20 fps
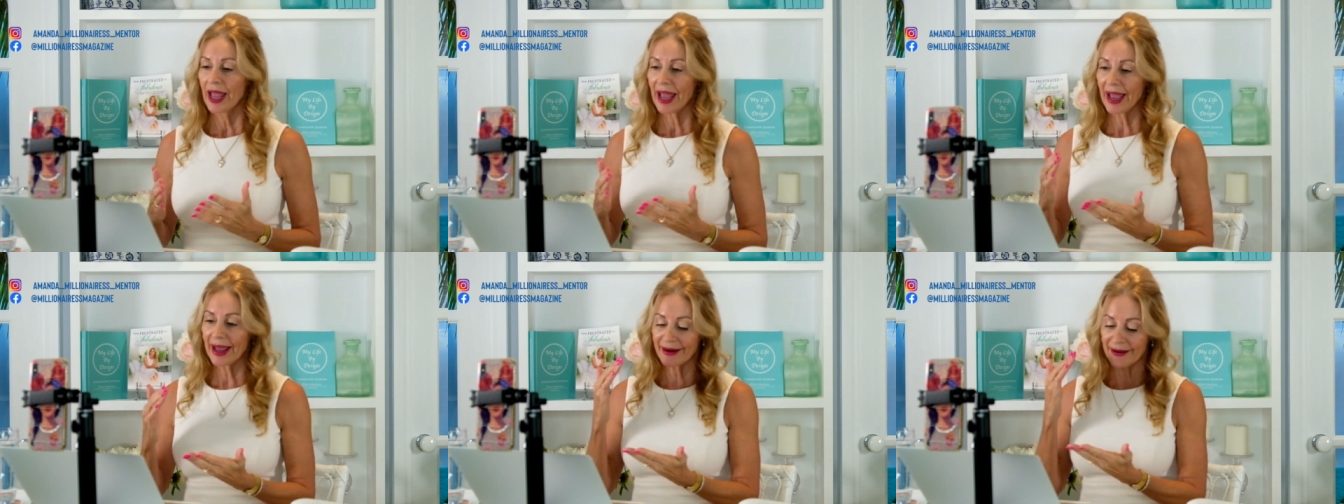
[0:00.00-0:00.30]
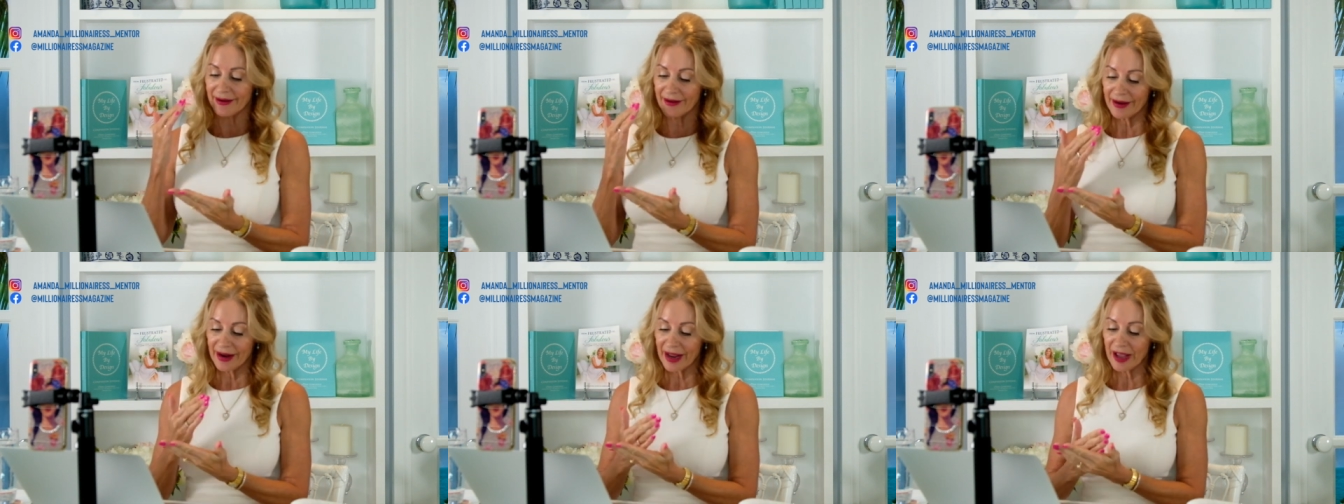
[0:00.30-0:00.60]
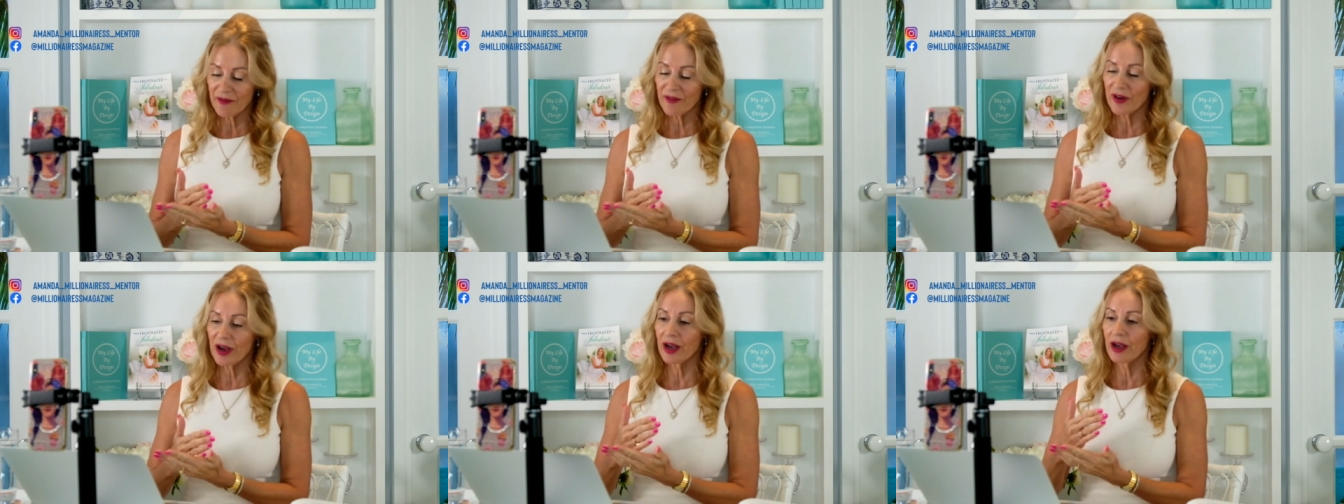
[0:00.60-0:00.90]
and
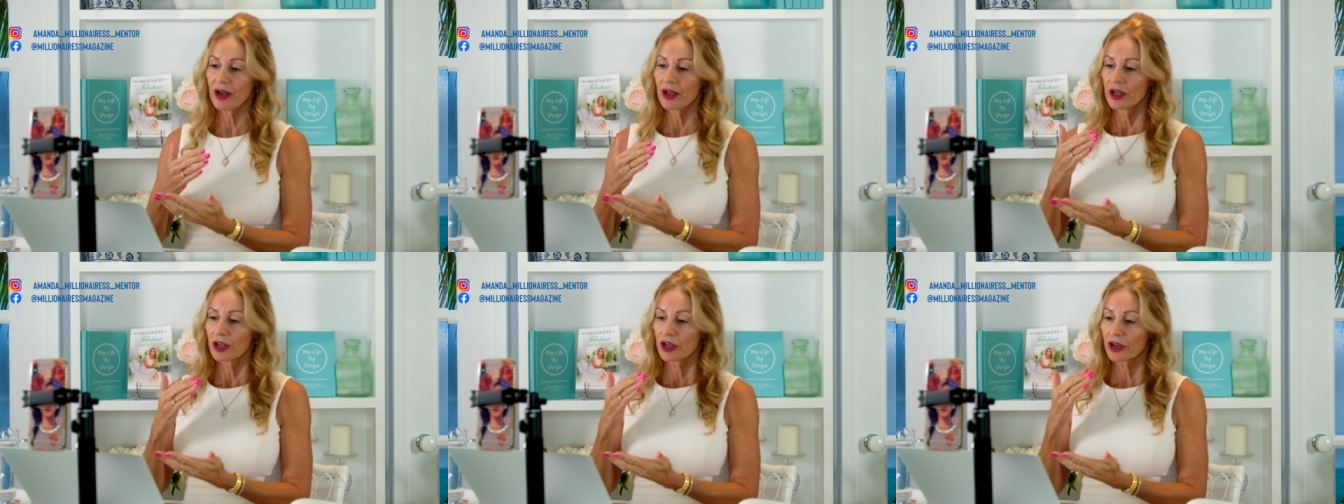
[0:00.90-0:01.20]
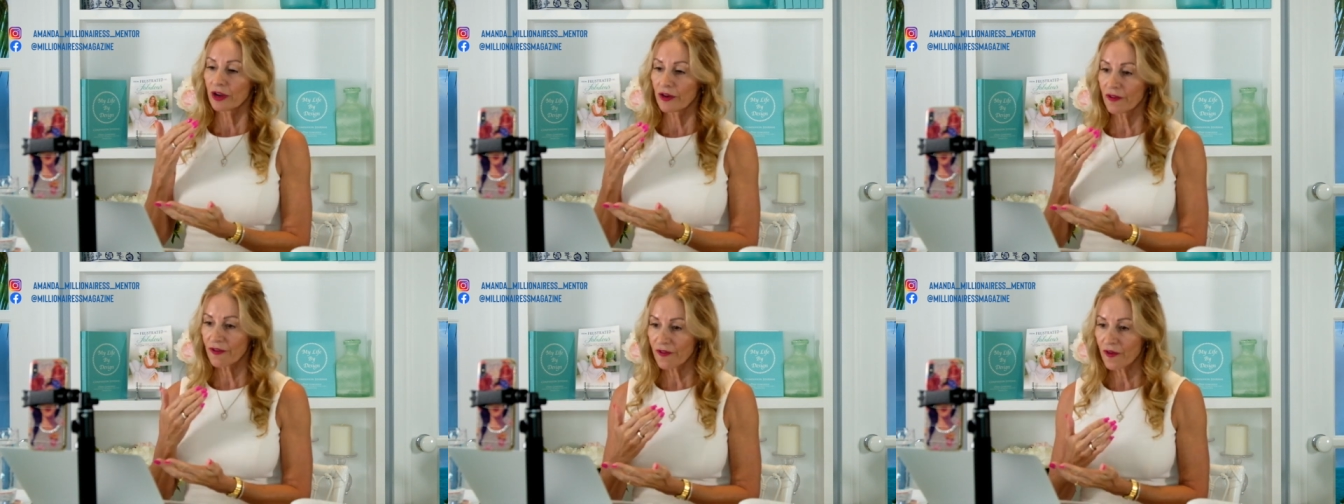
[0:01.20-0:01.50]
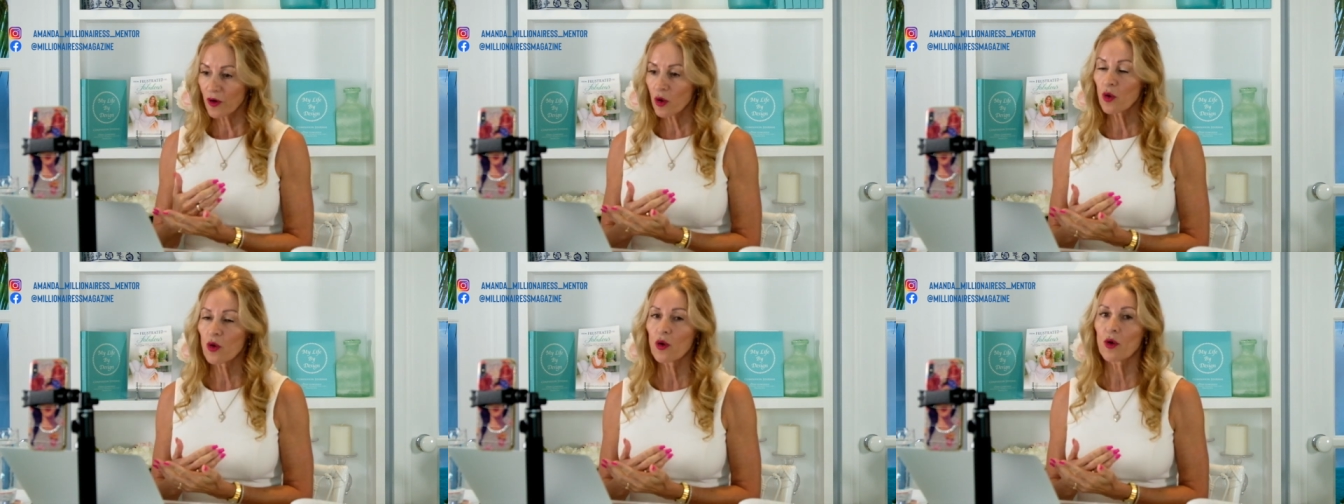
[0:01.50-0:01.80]
never
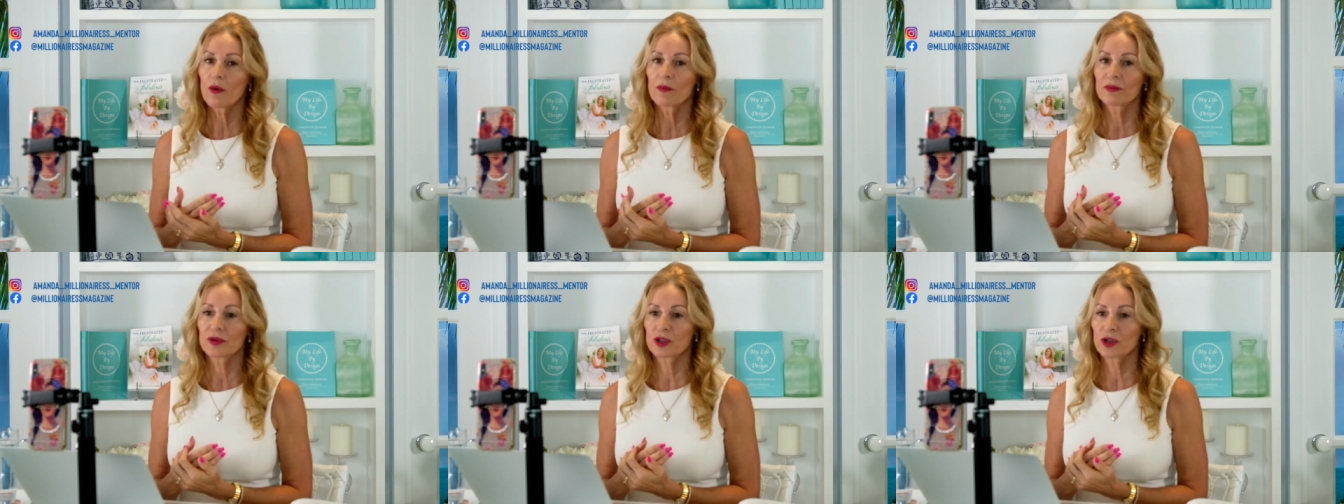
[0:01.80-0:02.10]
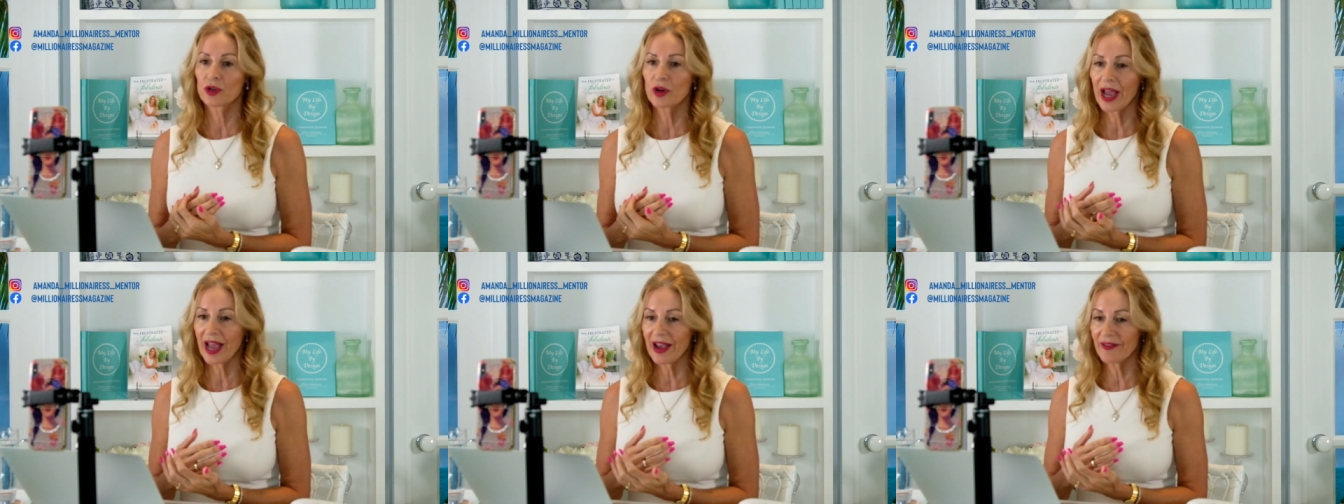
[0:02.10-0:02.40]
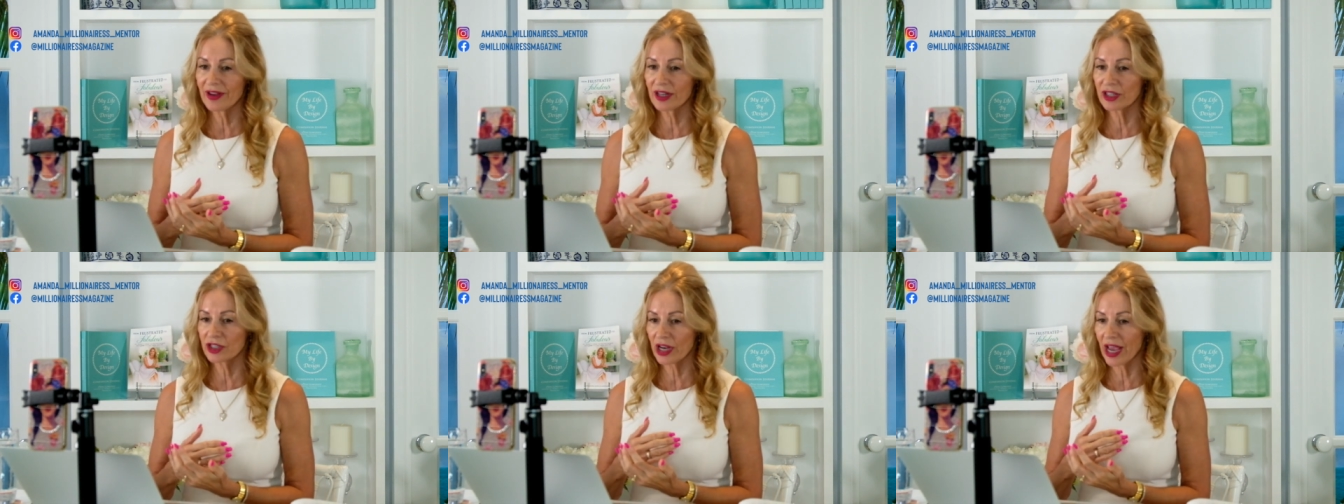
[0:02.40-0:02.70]
conform to
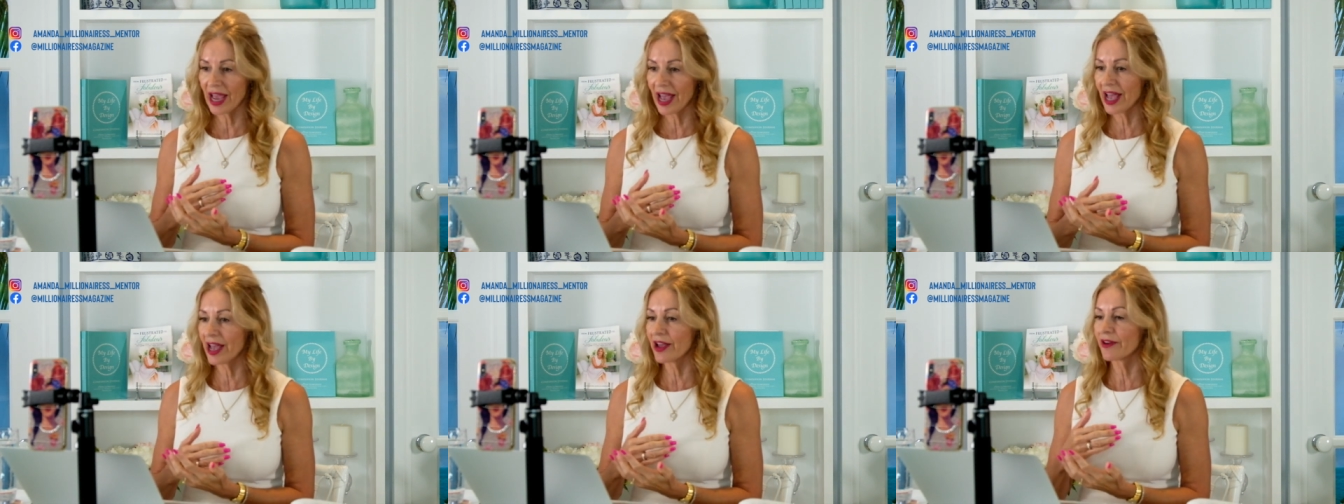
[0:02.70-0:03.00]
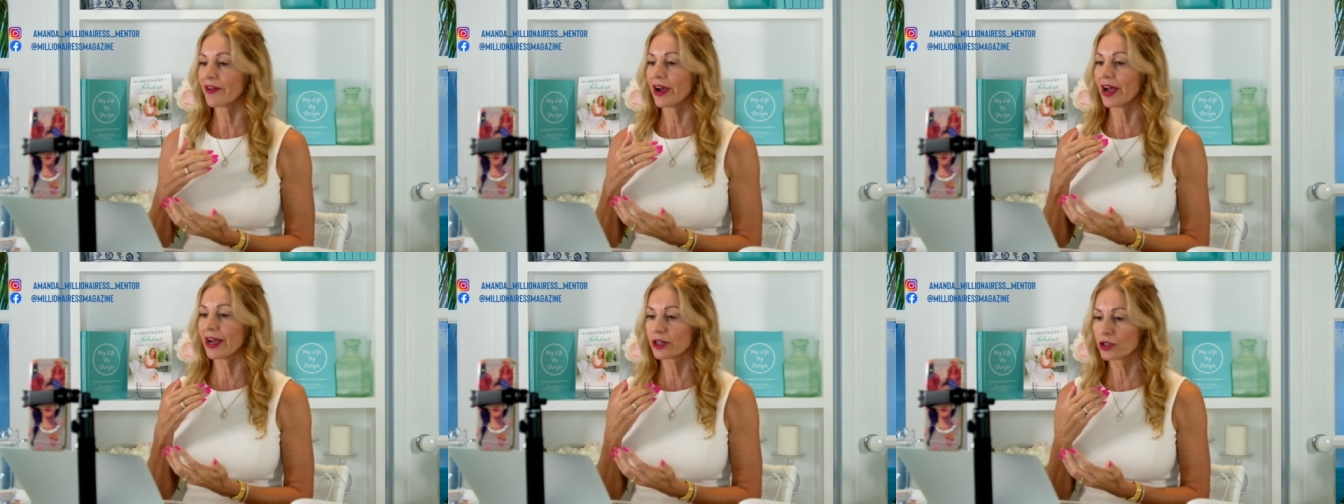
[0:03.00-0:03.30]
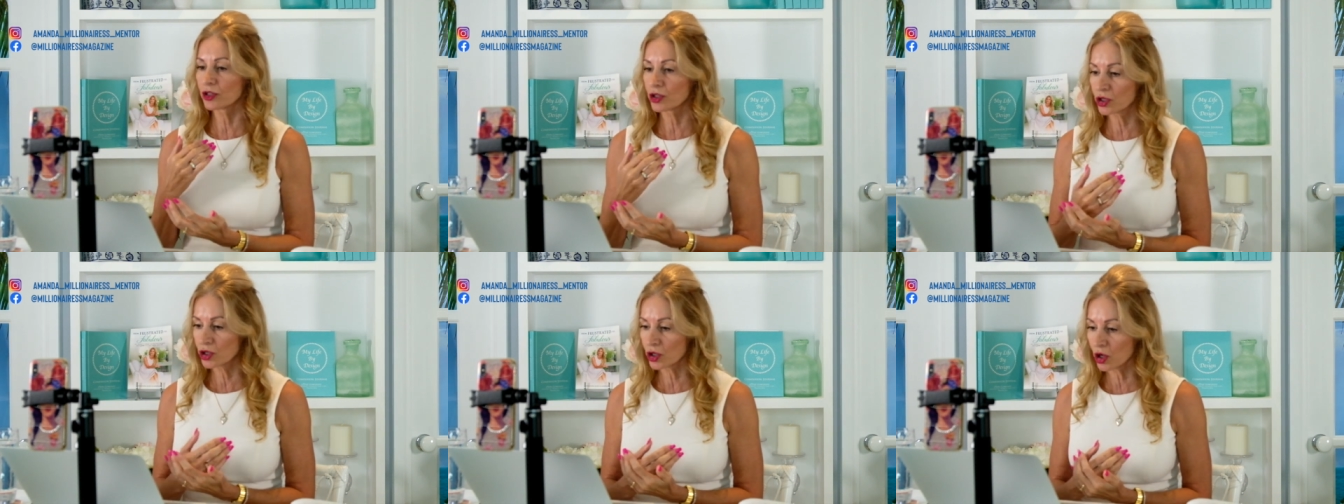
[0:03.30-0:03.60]
having to have a
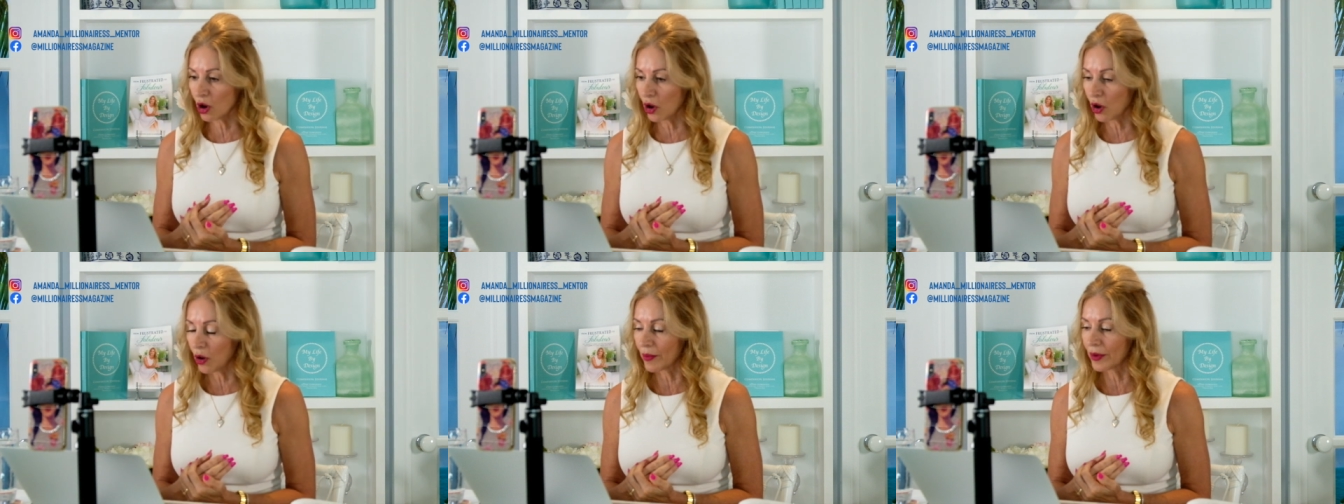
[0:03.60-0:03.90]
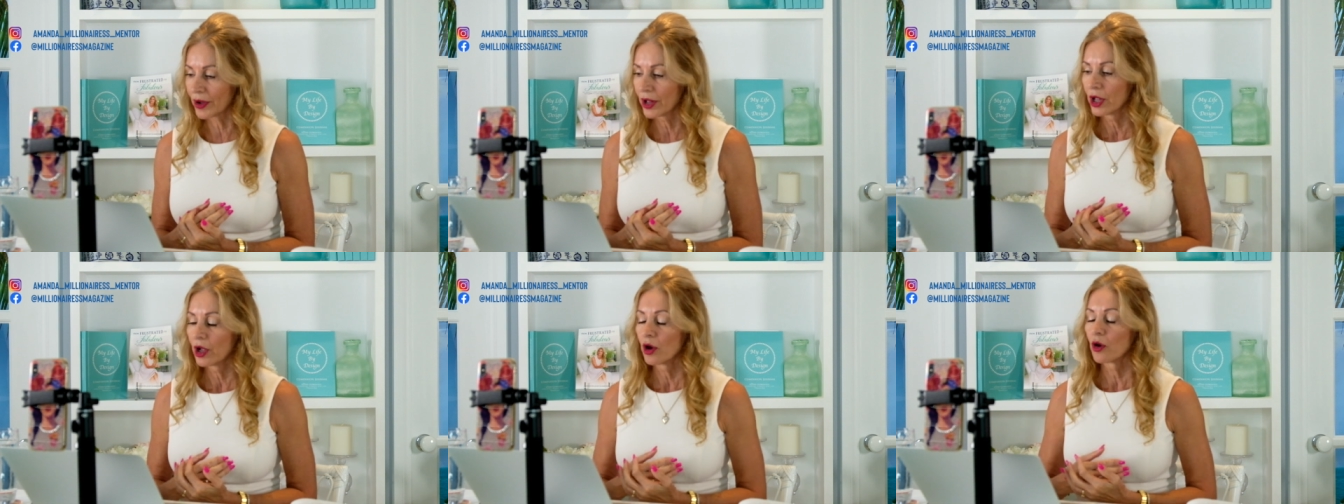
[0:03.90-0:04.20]
job